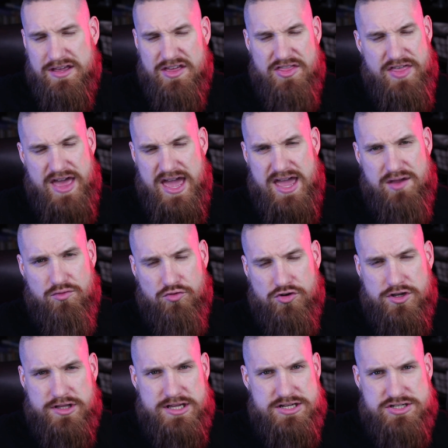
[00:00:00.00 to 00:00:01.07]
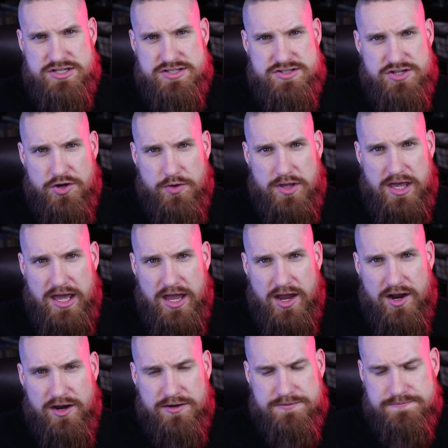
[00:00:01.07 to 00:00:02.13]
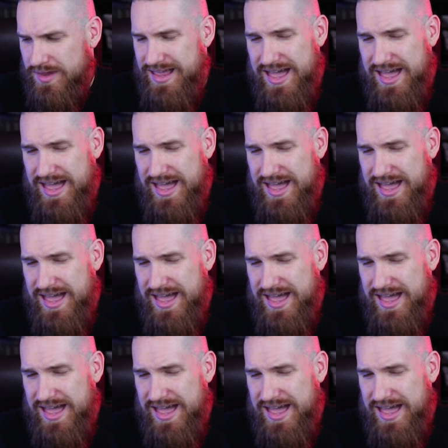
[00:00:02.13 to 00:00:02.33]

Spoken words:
they really just don't care